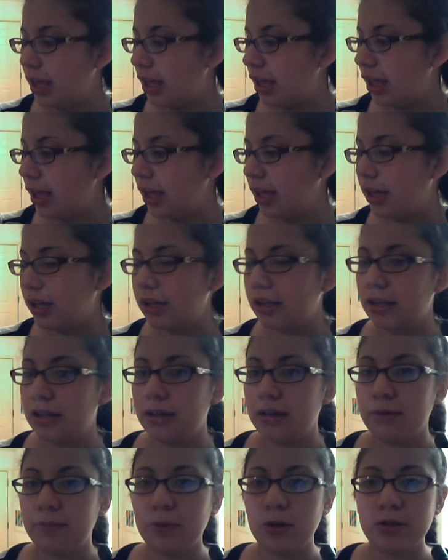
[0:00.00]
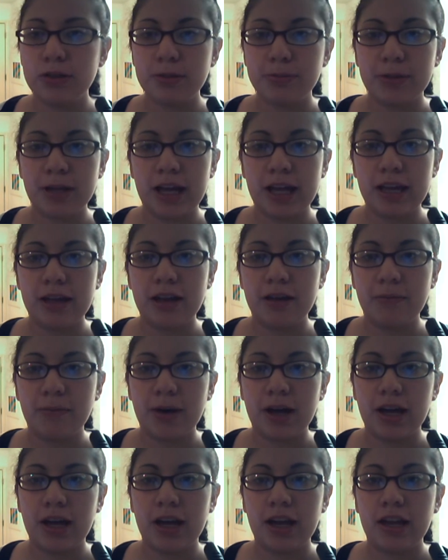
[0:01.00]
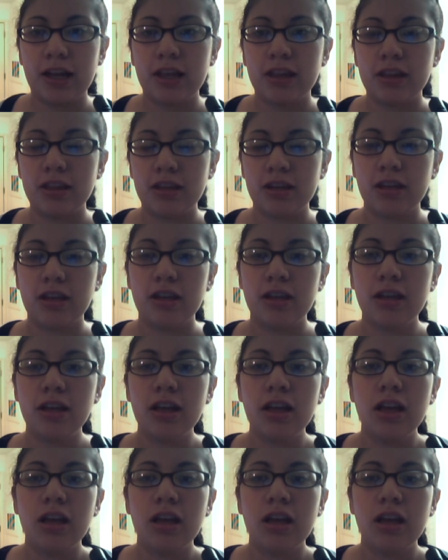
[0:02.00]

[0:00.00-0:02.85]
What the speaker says: and multiply it by the